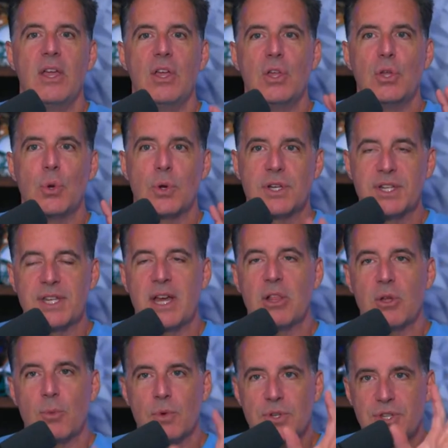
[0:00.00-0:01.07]
your
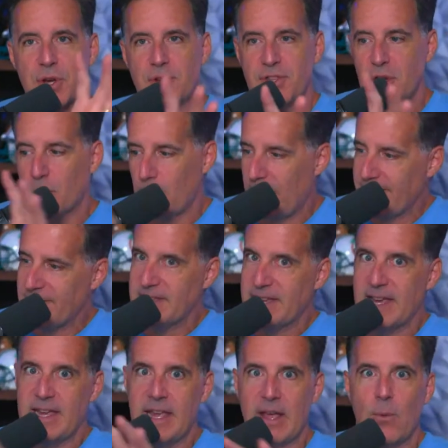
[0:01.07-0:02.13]
seller will start to
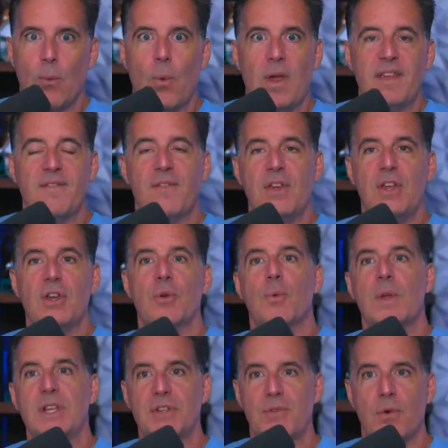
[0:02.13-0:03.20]
gravitate and wait for you to
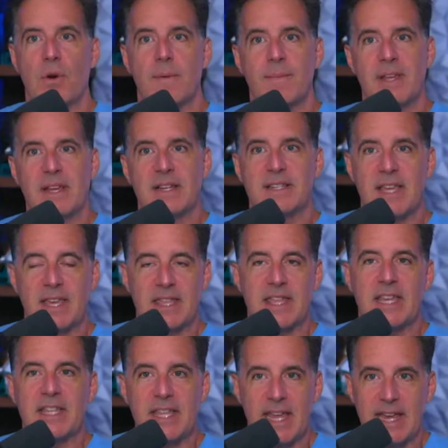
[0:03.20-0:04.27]
reach for it because they
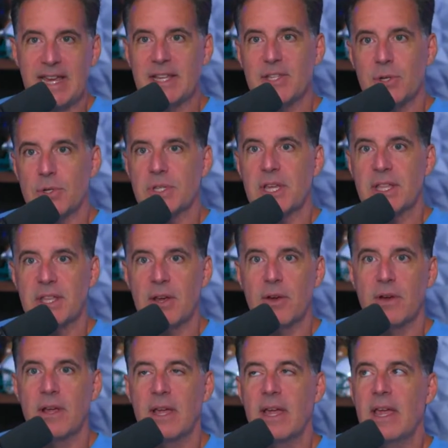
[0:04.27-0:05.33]
think the answer is in
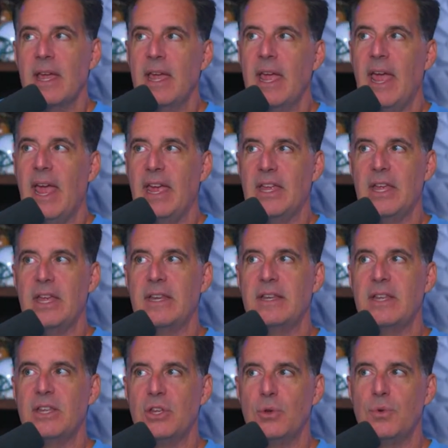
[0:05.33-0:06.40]
there and
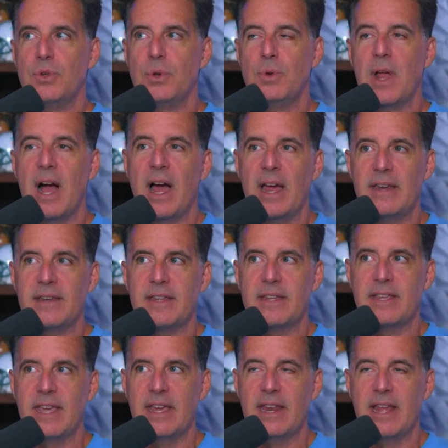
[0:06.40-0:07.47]
you do not
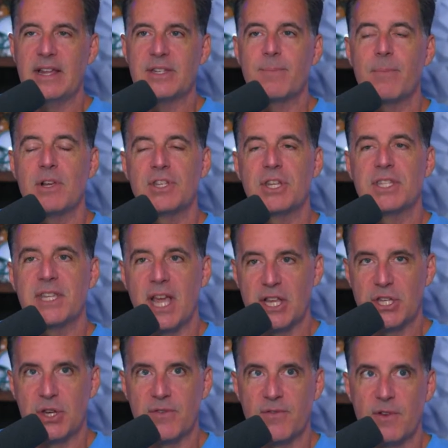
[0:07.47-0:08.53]
get as much
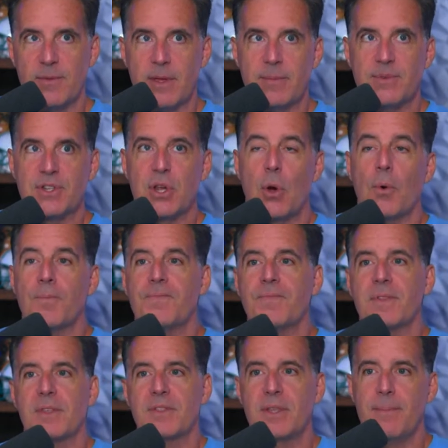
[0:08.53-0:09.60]
attention from them. So
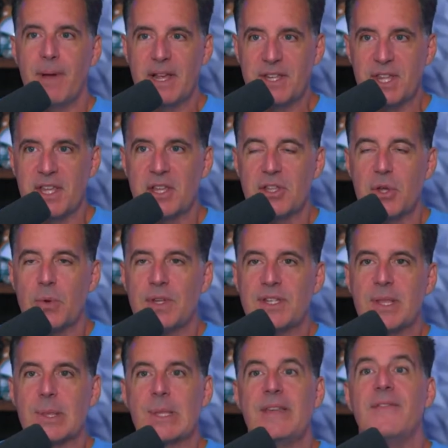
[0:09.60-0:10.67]
the best thing to do is
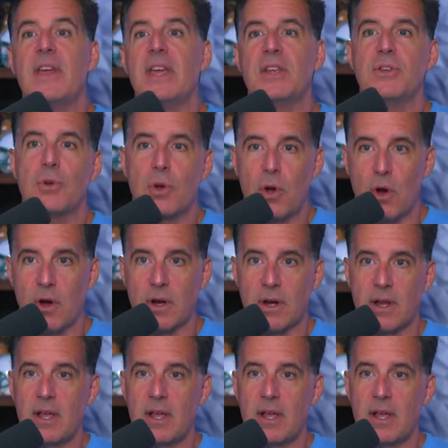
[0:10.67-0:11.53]
leave it in your car.